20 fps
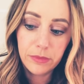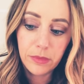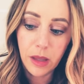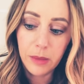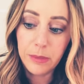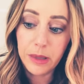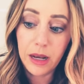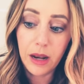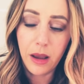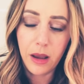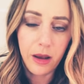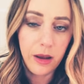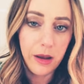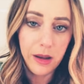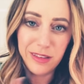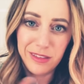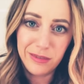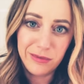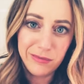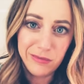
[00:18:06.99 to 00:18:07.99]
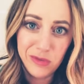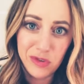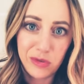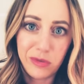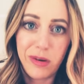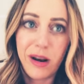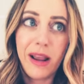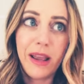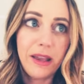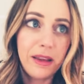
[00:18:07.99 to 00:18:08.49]
I mean, I, I
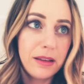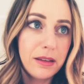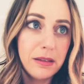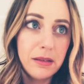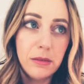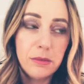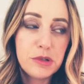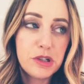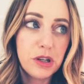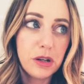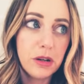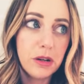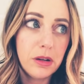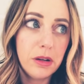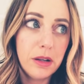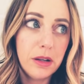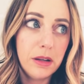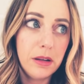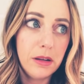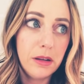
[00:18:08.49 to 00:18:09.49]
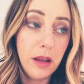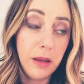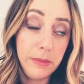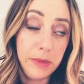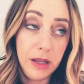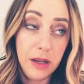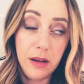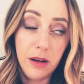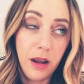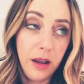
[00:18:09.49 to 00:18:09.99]
drank, I'm sure, in, I
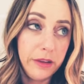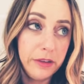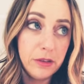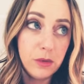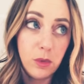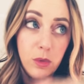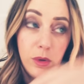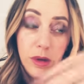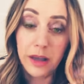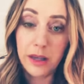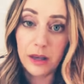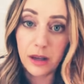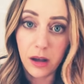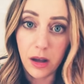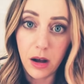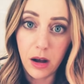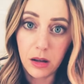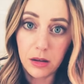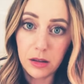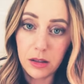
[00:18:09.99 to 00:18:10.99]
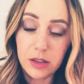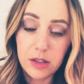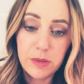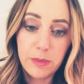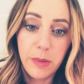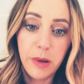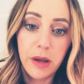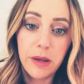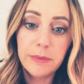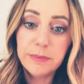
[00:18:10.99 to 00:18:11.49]
mean, in high school and in college,
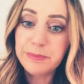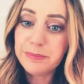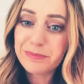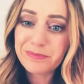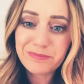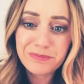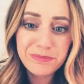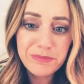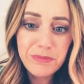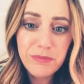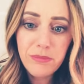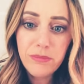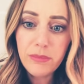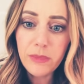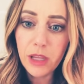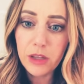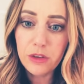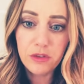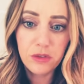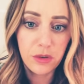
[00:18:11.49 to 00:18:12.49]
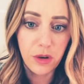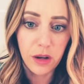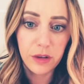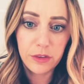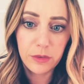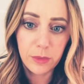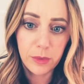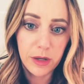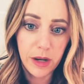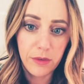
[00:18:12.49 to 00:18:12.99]
but drugs
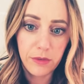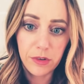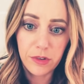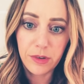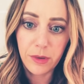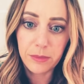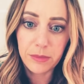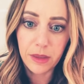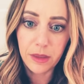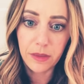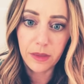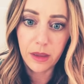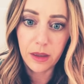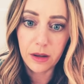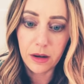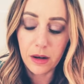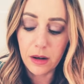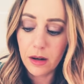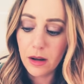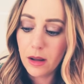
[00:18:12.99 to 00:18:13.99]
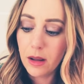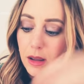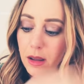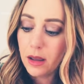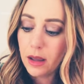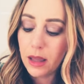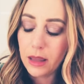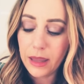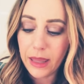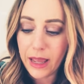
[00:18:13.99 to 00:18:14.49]
were never something that,
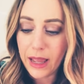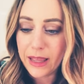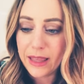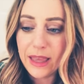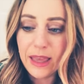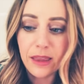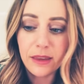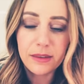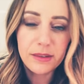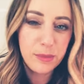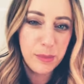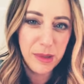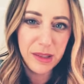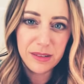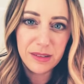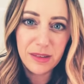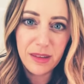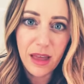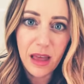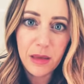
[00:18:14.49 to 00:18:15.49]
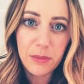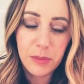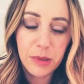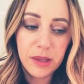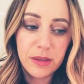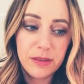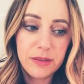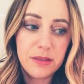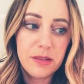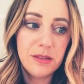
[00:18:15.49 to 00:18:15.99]
like, I can't speak to that
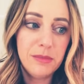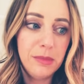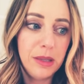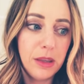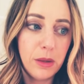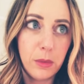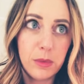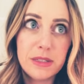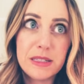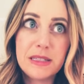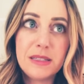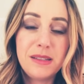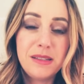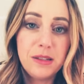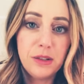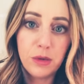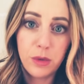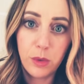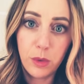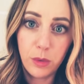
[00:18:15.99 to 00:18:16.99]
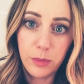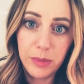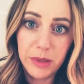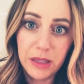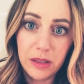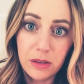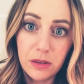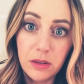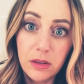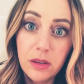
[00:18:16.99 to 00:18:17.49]
because to me there was zero
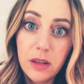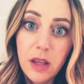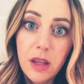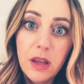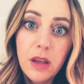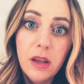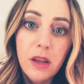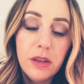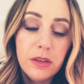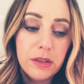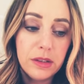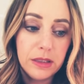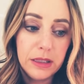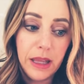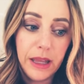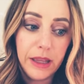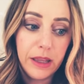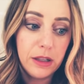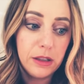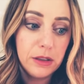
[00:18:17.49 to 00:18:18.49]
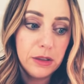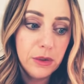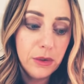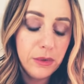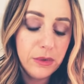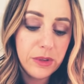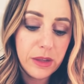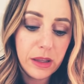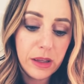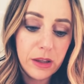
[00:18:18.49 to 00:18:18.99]
appeal to like
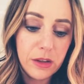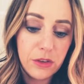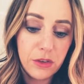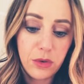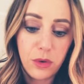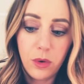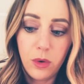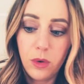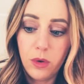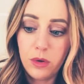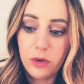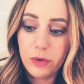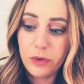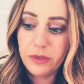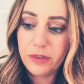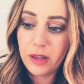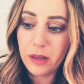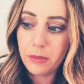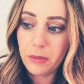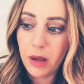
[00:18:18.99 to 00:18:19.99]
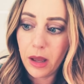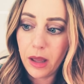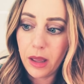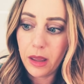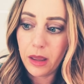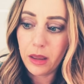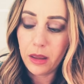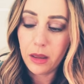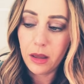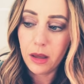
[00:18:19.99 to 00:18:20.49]
losing control, losing
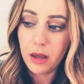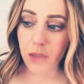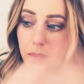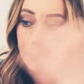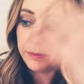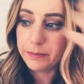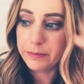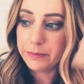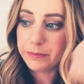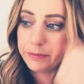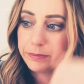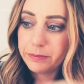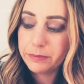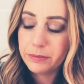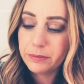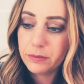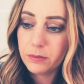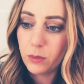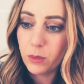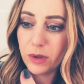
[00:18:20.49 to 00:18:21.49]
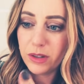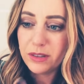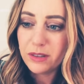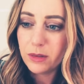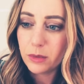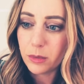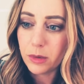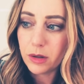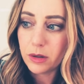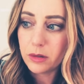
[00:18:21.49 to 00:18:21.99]
my, um, what's
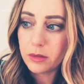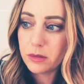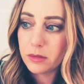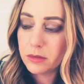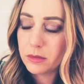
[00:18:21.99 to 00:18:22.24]
the word?